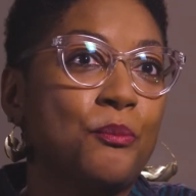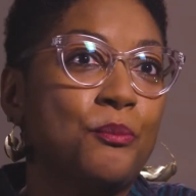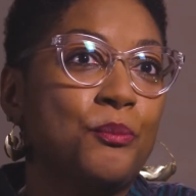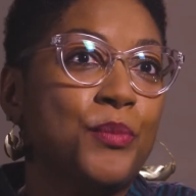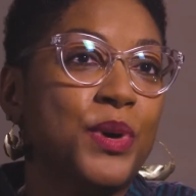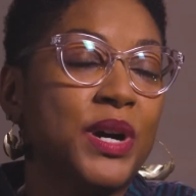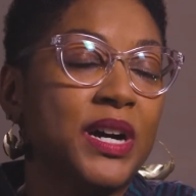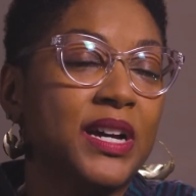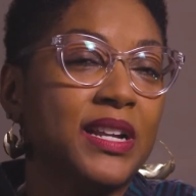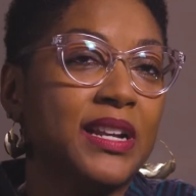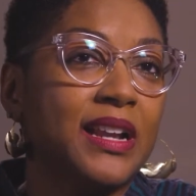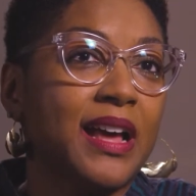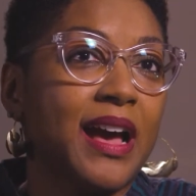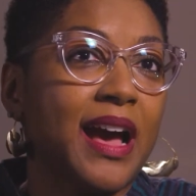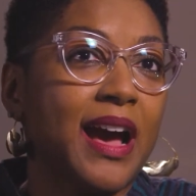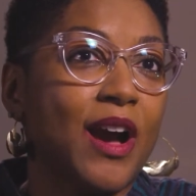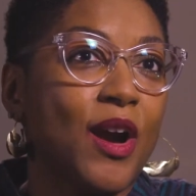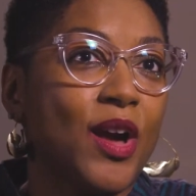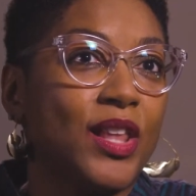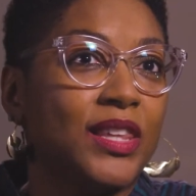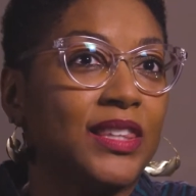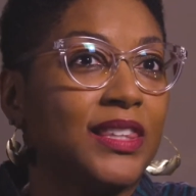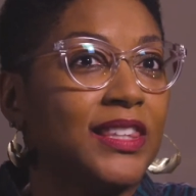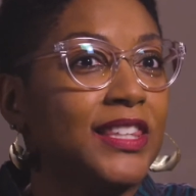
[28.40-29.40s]
But
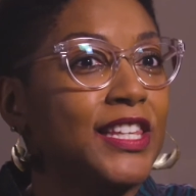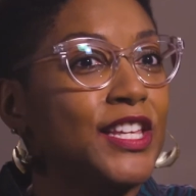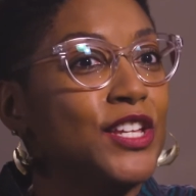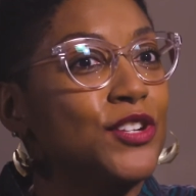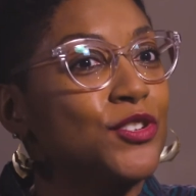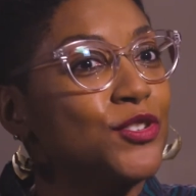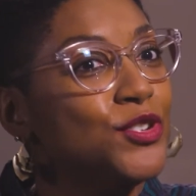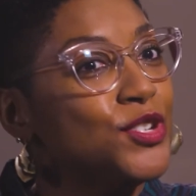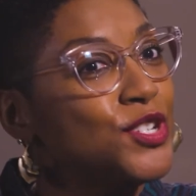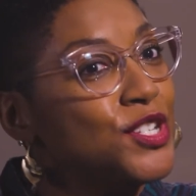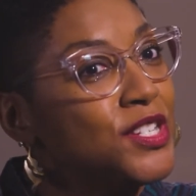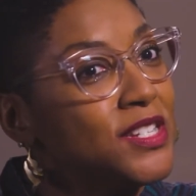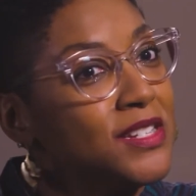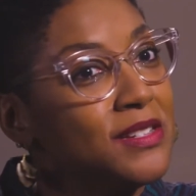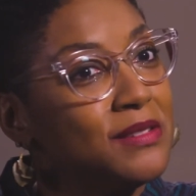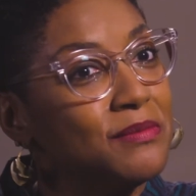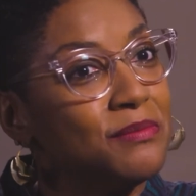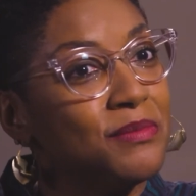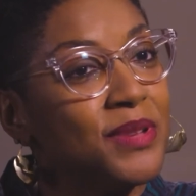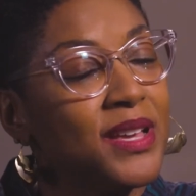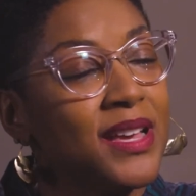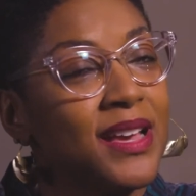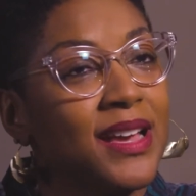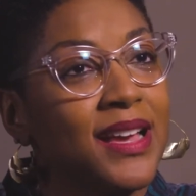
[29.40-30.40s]
leadership